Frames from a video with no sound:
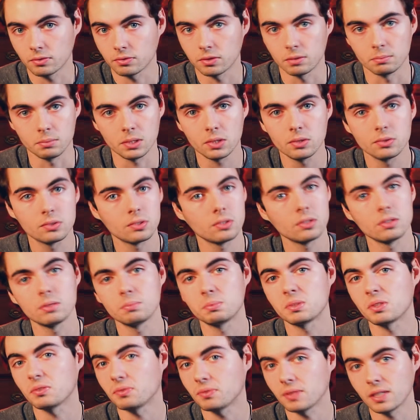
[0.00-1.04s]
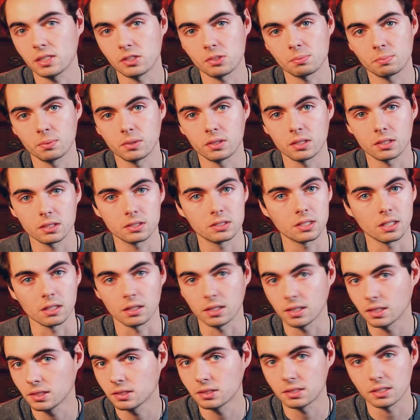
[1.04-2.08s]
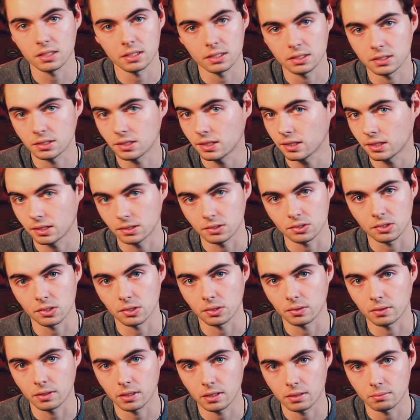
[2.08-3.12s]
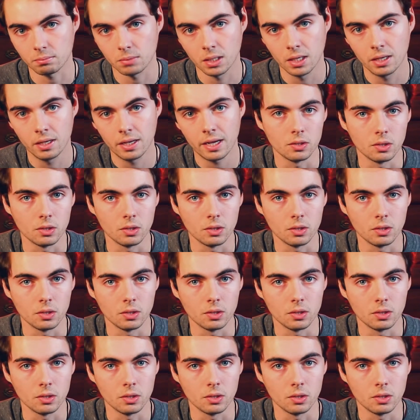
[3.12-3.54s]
from YouTube to Facebook to LinkedIn to Instagram.